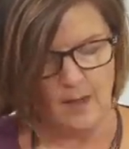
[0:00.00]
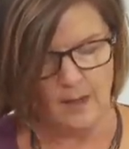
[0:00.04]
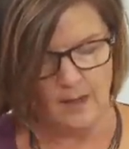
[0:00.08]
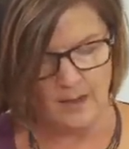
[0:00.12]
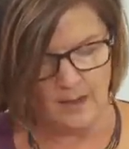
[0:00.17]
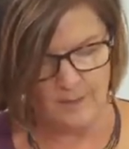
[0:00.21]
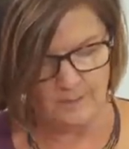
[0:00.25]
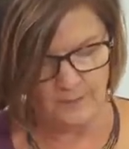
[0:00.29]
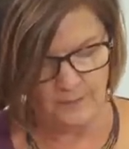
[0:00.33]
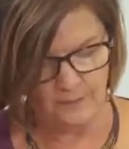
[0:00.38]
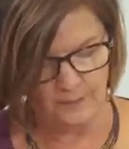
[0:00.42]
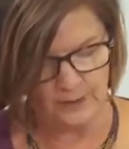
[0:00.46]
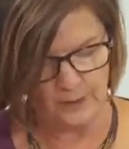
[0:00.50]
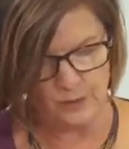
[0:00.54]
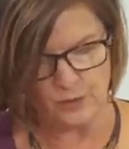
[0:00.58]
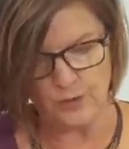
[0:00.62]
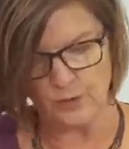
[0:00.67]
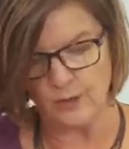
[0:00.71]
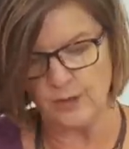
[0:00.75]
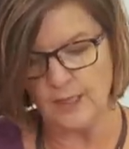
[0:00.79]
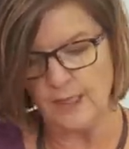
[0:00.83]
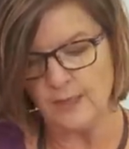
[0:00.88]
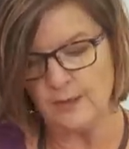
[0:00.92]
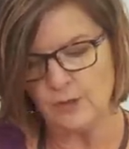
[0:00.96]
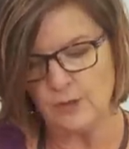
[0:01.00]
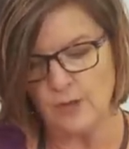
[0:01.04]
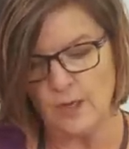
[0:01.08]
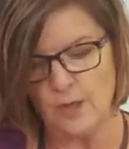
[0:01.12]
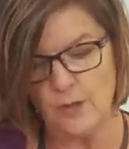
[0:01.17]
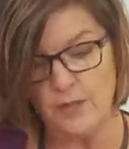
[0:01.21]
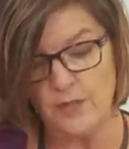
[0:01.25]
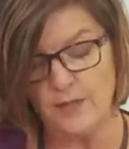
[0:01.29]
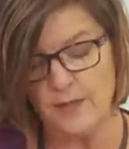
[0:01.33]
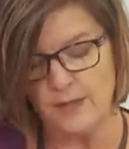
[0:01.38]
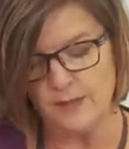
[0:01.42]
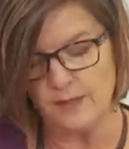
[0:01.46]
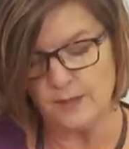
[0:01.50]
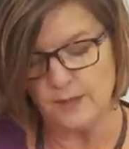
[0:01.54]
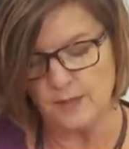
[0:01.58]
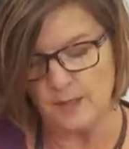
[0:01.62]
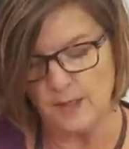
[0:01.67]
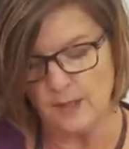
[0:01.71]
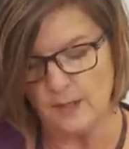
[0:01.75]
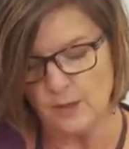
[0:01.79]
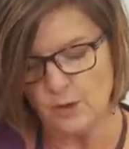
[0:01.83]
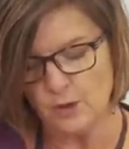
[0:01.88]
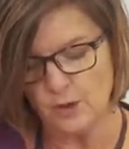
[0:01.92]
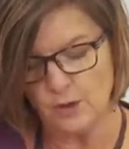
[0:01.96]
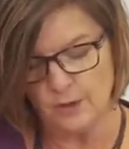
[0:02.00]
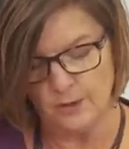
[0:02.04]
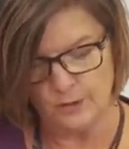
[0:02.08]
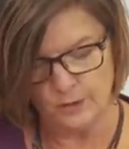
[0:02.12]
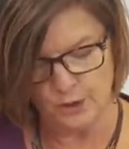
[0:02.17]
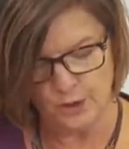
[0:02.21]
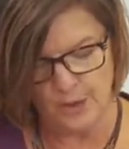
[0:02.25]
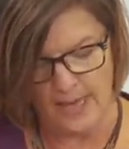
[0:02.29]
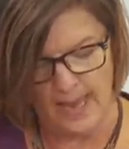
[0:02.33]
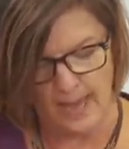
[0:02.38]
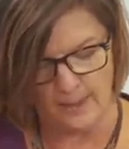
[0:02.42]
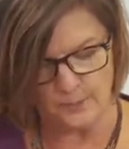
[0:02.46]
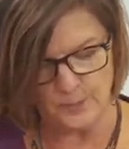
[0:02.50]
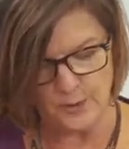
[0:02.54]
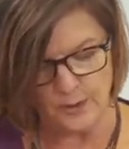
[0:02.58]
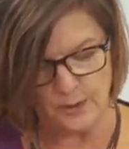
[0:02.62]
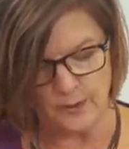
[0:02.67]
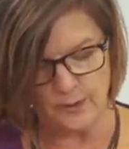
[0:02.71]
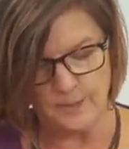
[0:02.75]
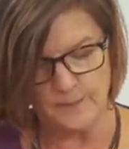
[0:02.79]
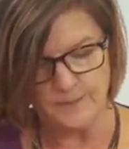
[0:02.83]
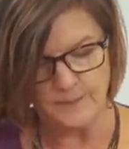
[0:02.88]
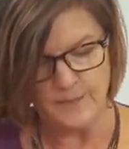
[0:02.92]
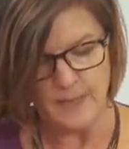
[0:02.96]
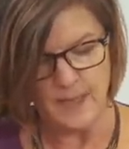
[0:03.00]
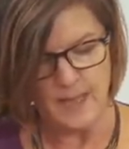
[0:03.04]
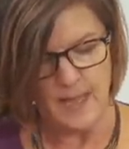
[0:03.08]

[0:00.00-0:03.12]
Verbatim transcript: um, featured in this ch chapter.